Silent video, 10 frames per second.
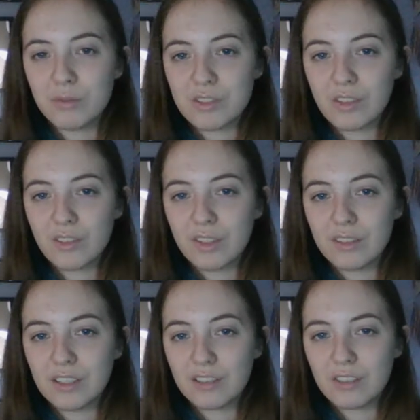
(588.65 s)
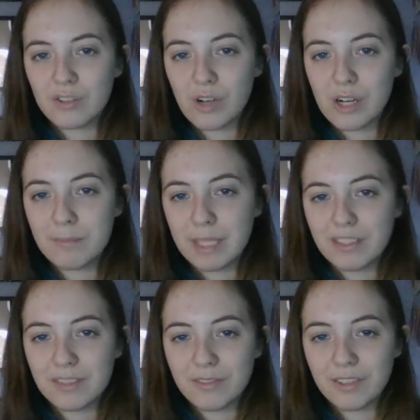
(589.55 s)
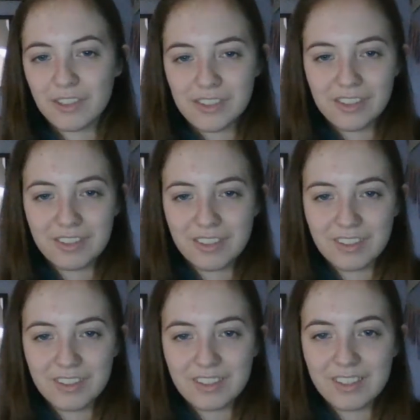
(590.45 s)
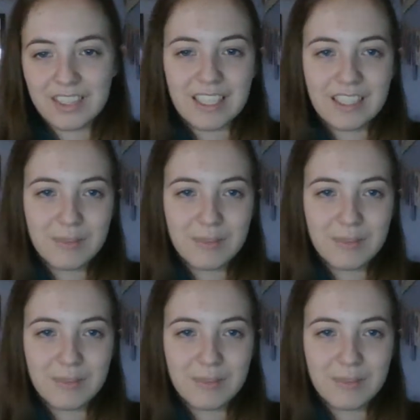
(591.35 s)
which don't exist and try and make it function as a scene,